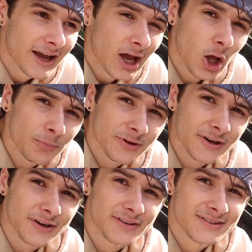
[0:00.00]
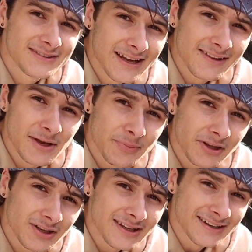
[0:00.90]
help your daily
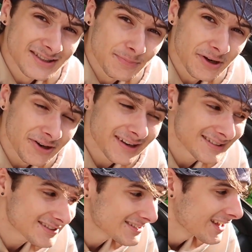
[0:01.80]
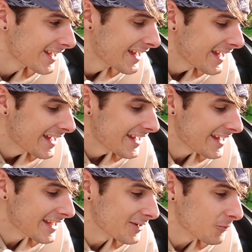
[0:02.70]
ability experience,
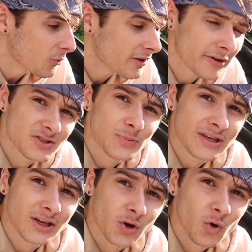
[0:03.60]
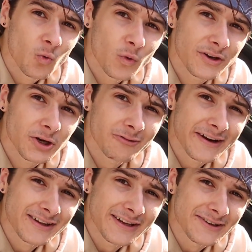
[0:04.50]
and one of those being window
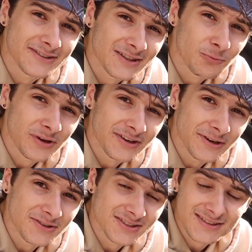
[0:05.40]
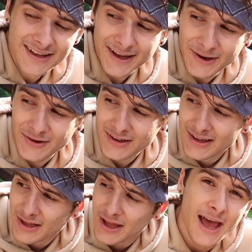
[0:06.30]
regulators in windows. Now,
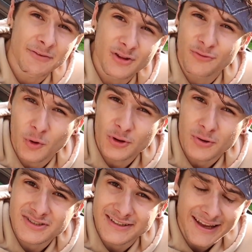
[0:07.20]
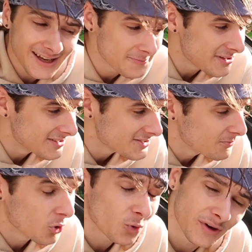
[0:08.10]
having the 4-door sedan means
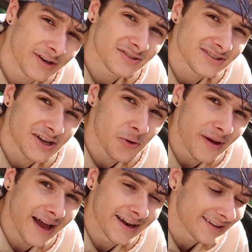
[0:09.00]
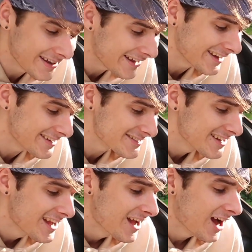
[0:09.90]
more windows to go bad. And
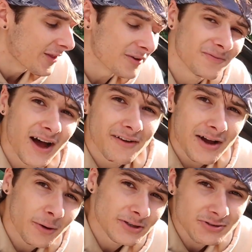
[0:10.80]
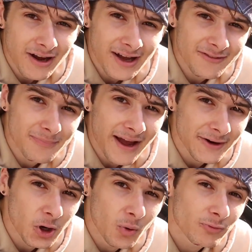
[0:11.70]
on the 5-hour drive back
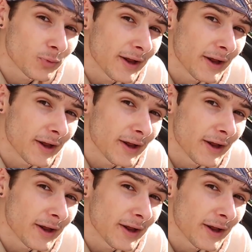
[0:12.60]
home from when